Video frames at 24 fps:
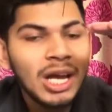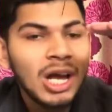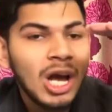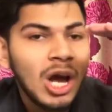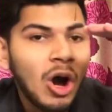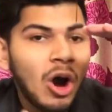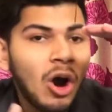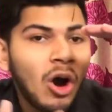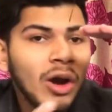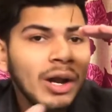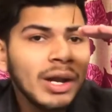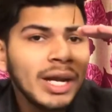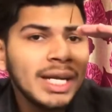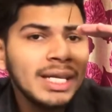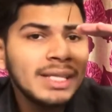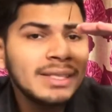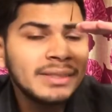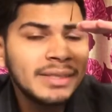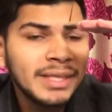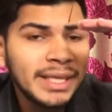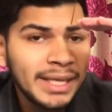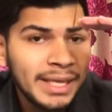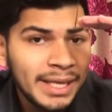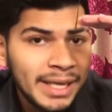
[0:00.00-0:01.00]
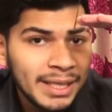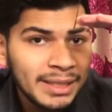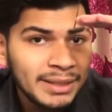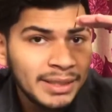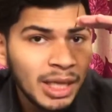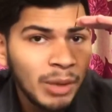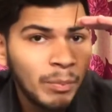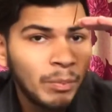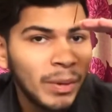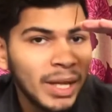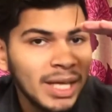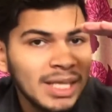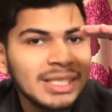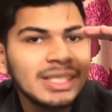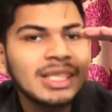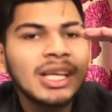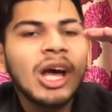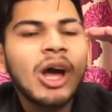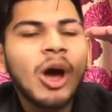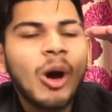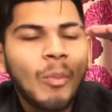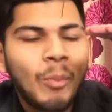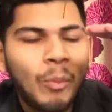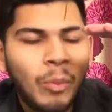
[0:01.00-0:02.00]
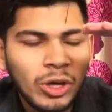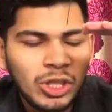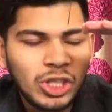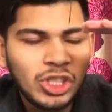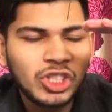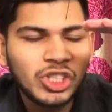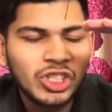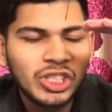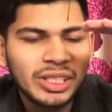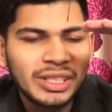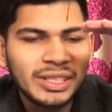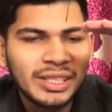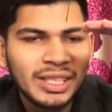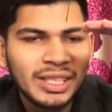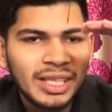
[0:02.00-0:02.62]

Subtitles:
or intrinsic plus position.